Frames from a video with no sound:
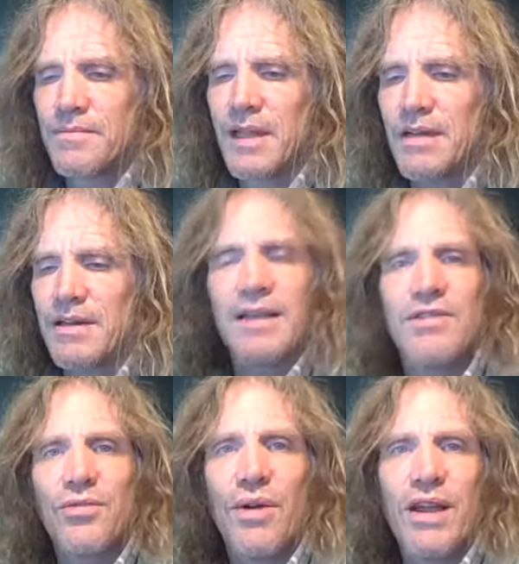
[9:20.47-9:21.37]
that it
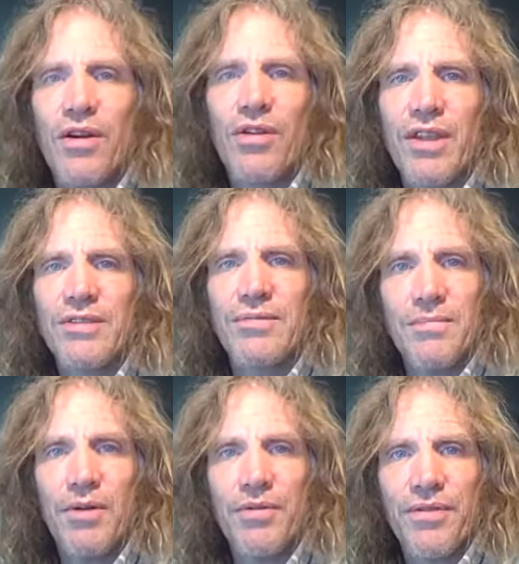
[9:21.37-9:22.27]
takes away all these
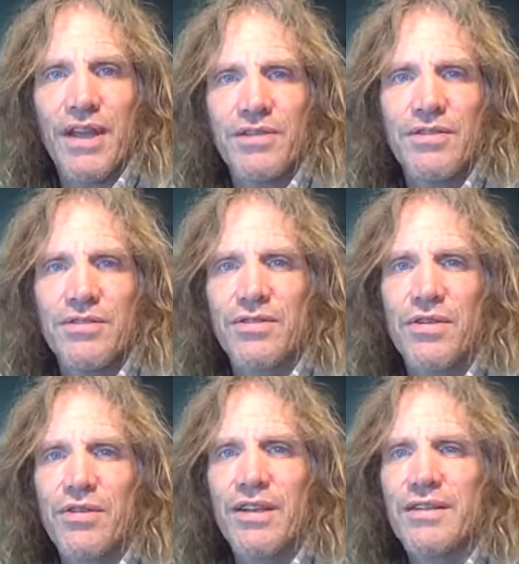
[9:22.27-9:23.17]
motivations and
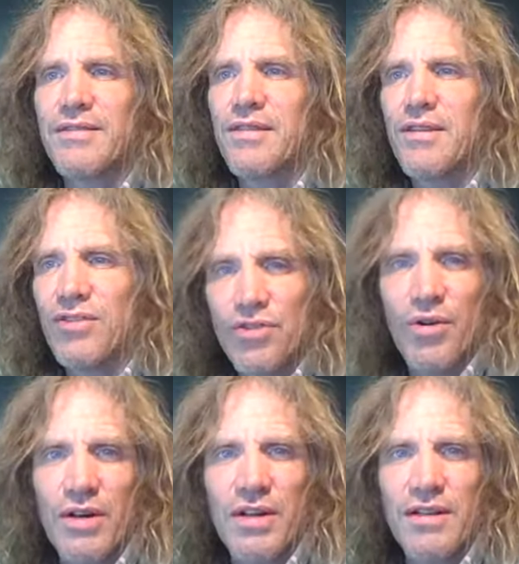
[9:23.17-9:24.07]
all these
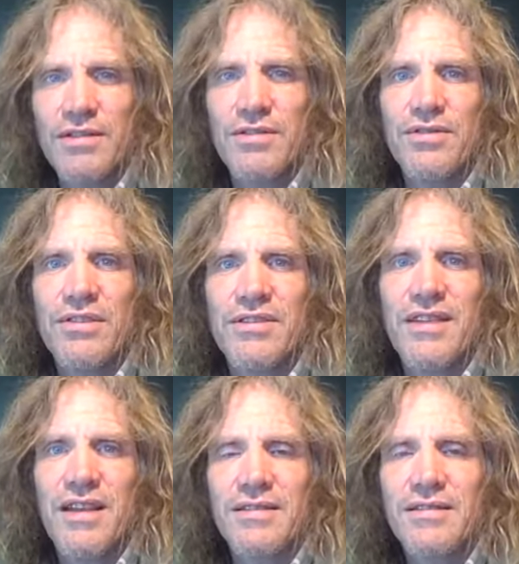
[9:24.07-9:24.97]
shortcuts to
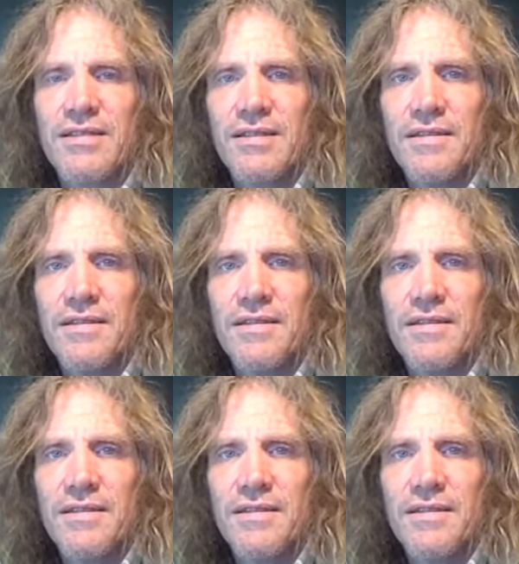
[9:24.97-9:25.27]
success.